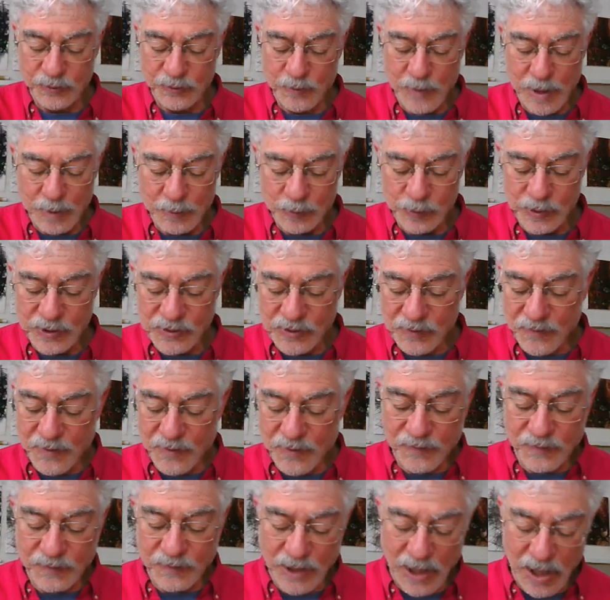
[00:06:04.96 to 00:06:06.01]
and memories of the
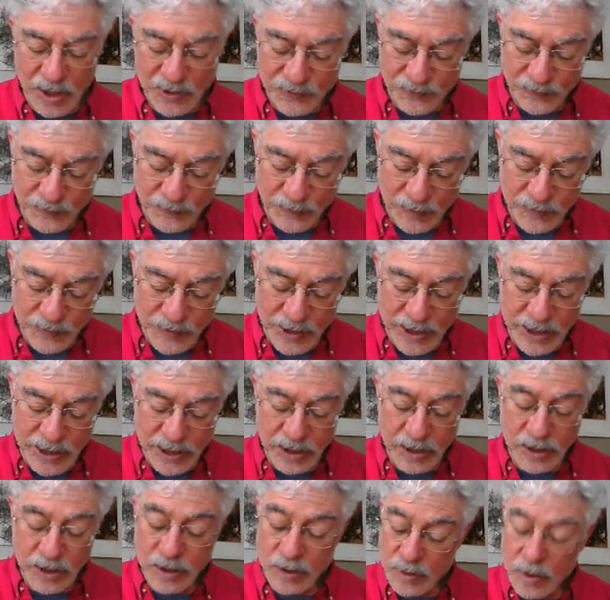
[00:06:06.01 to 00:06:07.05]
philosopher that
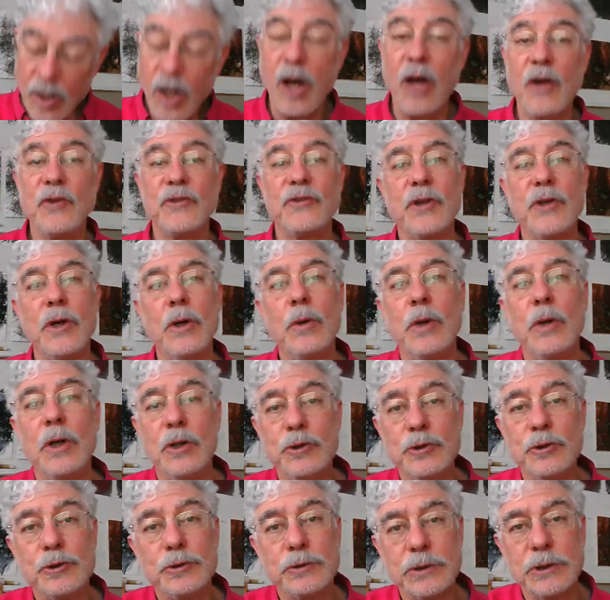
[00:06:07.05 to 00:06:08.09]
he also
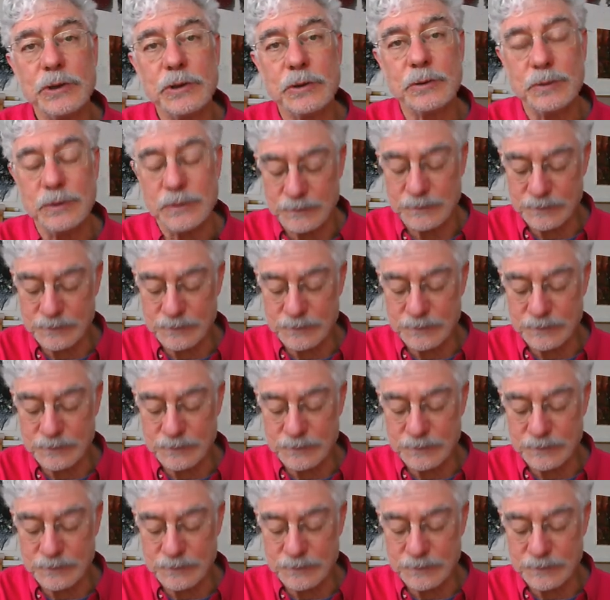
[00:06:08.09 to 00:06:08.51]
drew.